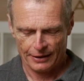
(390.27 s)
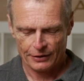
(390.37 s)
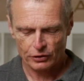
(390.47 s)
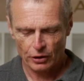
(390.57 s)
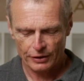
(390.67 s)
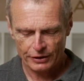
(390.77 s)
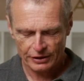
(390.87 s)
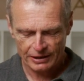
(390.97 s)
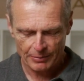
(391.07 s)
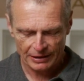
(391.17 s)
So as you can
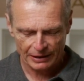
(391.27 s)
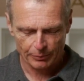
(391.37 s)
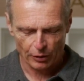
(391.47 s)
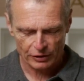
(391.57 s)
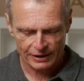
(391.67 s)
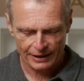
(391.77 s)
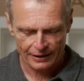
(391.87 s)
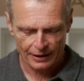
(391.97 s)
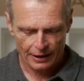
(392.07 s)
see in my little box here,